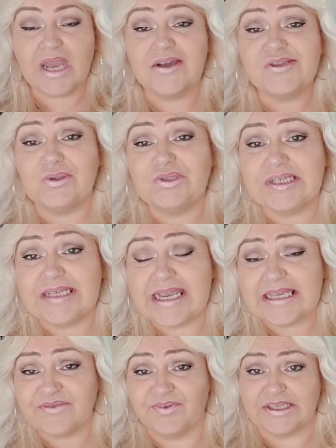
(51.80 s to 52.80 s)
So
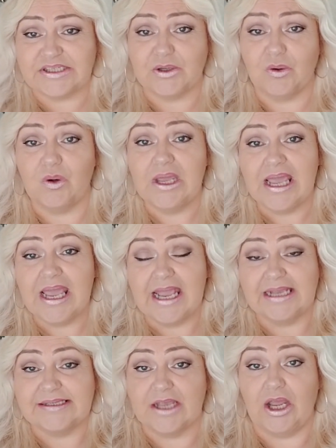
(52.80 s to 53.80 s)
today's video
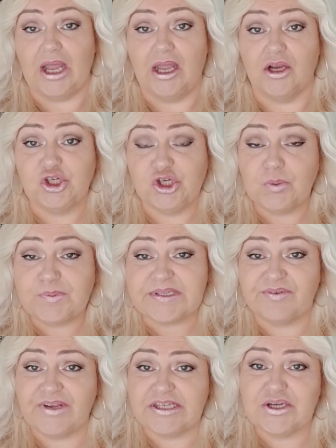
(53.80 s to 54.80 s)
is a dupes
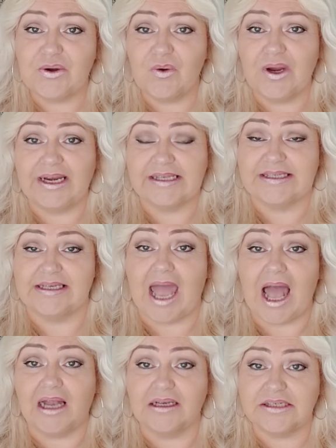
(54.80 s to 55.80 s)
video and it's an
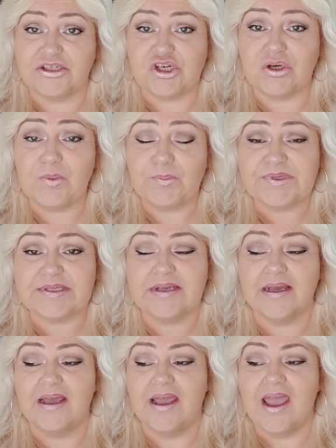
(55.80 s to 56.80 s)
Aldi dupes.
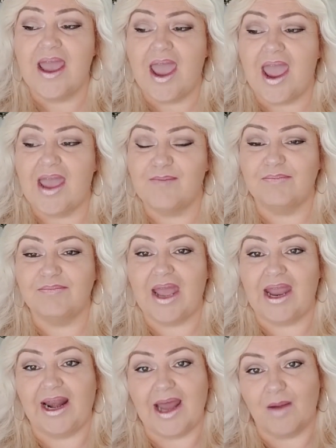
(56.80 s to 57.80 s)
And
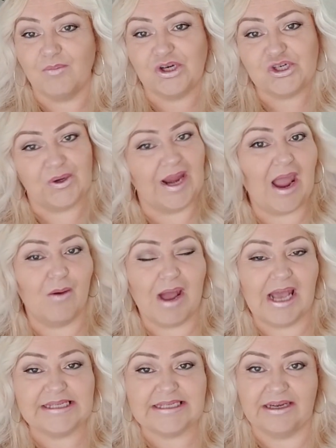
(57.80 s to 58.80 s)
I'm going to show you how
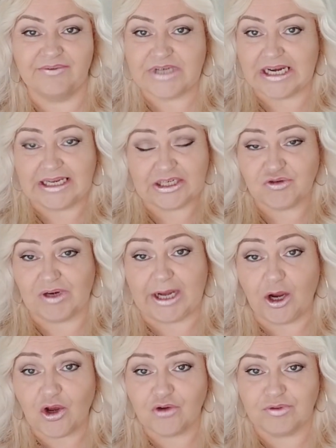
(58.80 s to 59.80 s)
I saved literally
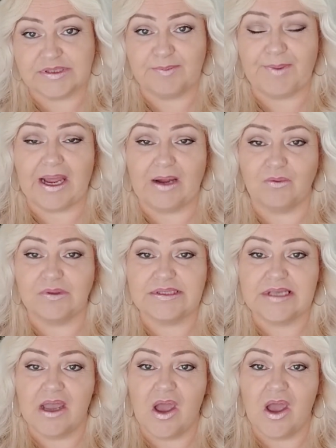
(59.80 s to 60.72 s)
hundreds of pounds